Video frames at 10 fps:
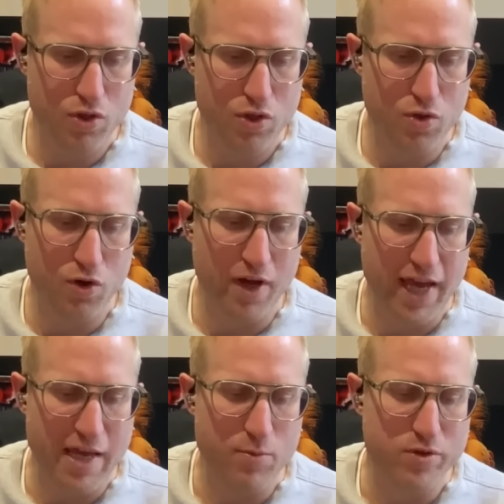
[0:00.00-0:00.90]
not
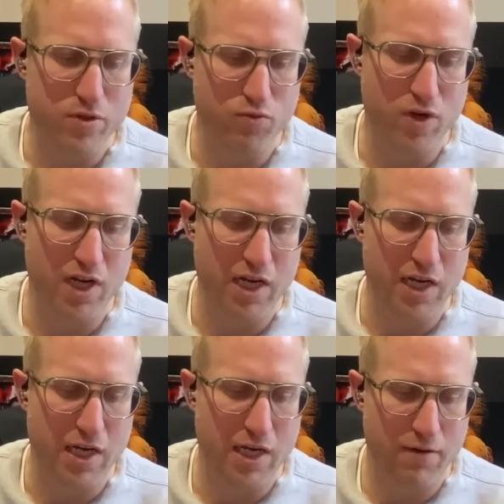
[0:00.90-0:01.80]
able to
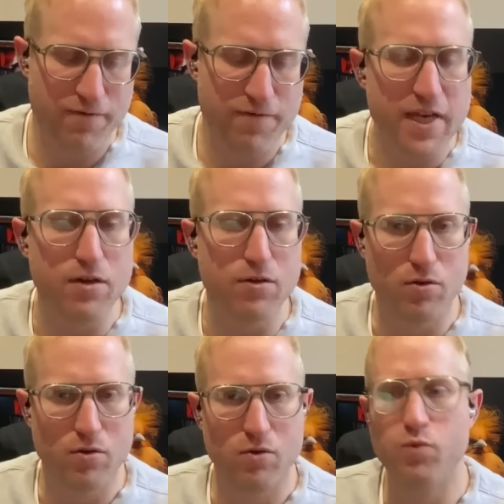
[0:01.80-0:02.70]
really feel
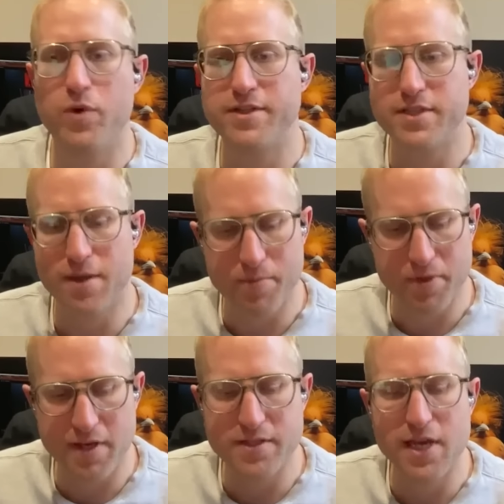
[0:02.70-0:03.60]
when
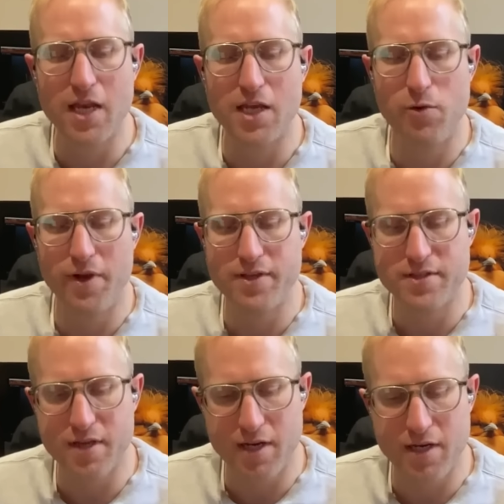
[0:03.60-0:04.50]
something is getting you
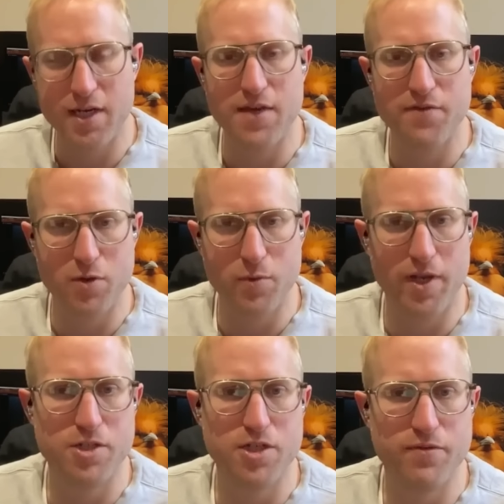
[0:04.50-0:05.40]
excited and giving you
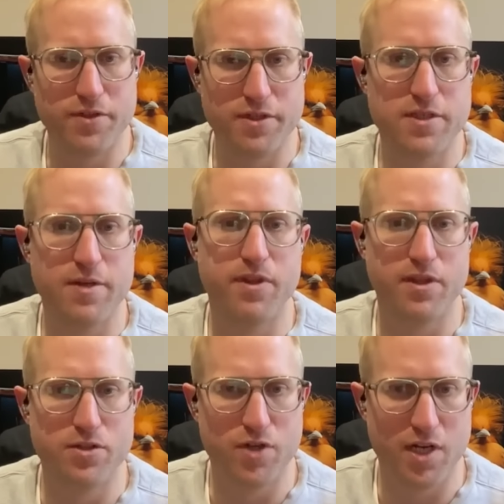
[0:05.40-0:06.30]
energy versus something that's
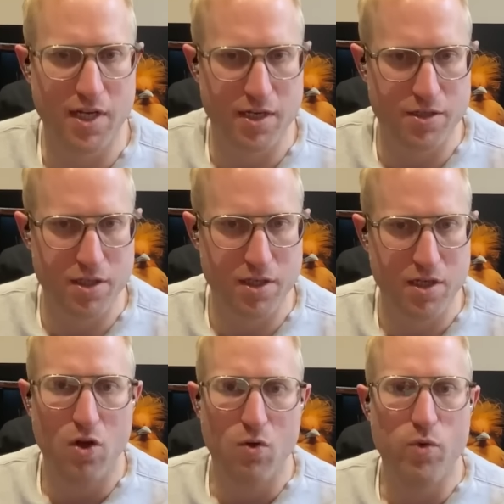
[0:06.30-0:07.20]
draining energy.
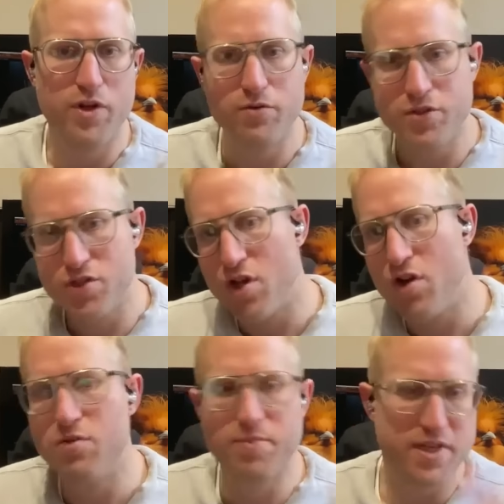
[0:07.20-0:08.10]
When you're
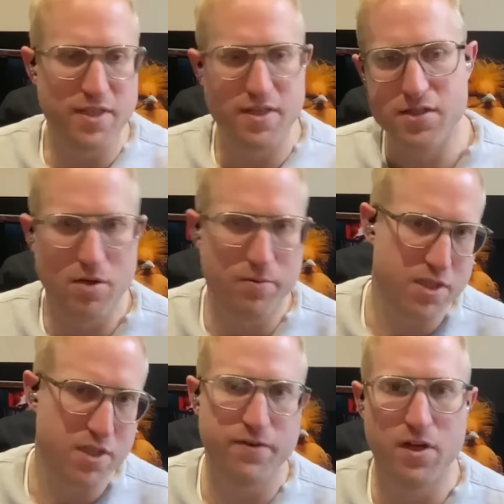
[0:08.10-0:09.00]
so busy and there's so much
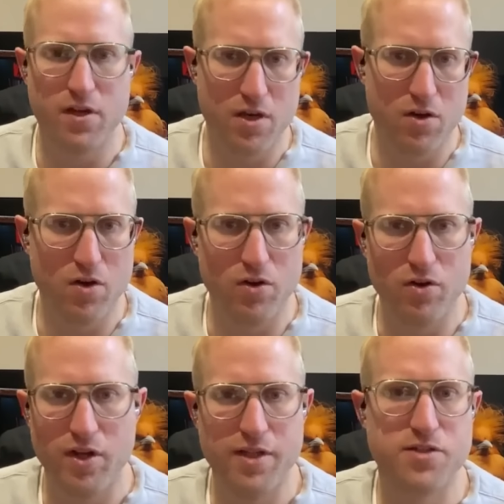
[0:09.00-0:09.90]
stuff going
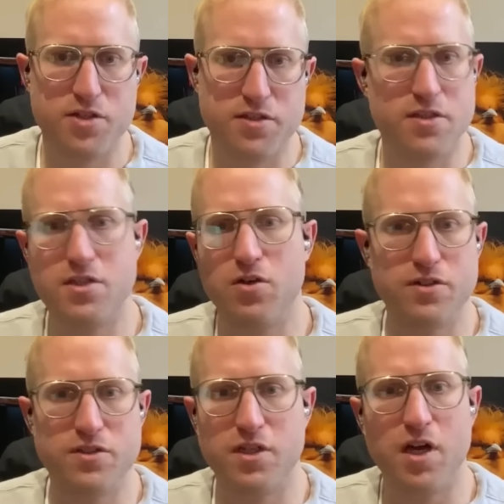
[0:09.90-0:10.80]
on, it's just this
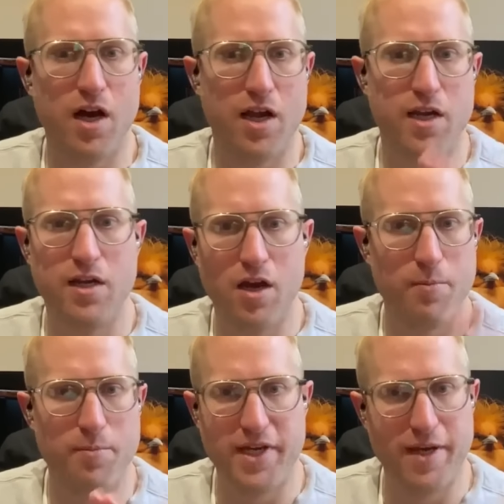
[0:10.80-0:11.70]
constant high
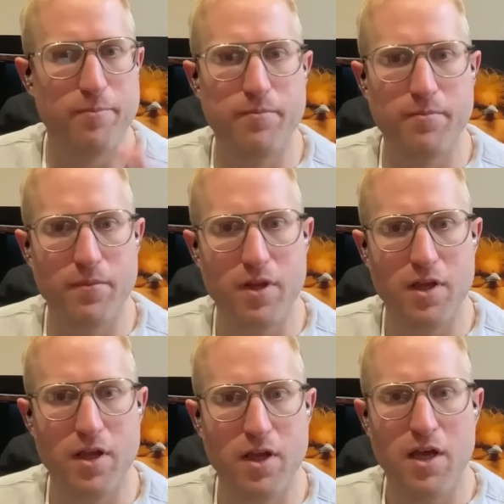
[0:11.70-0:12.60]
RPM.
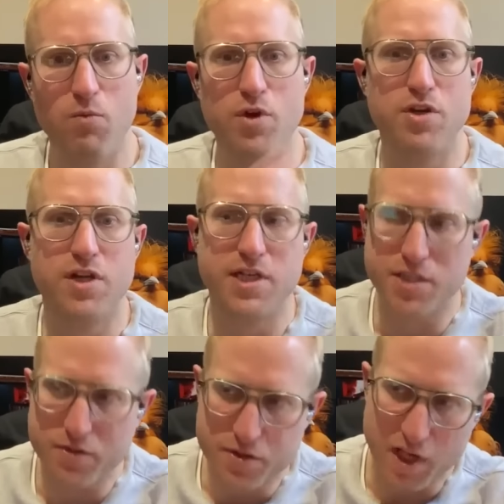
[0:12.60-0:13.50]
And what you need to
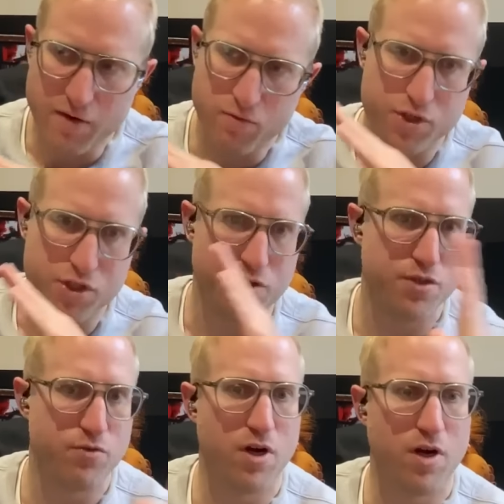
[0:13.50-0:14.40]
do is like reduce
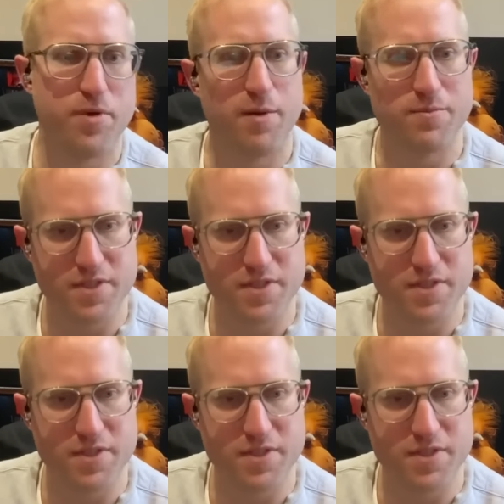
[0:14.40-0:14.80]
your RPMs